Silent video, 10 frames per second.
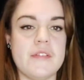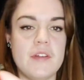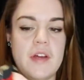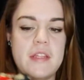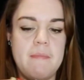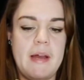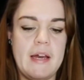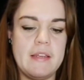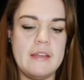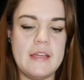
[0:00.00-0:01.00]
it's not in the
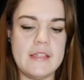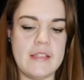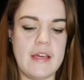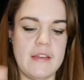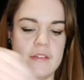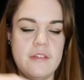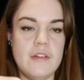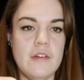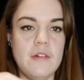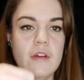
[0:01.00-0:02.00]
pattern, is then
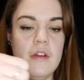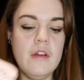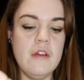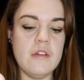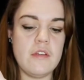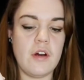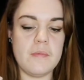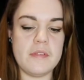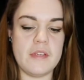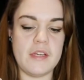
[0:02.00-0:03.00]
to
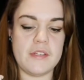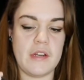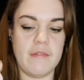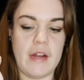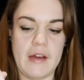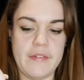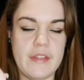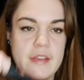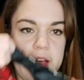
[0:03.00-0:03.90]
top stitch around the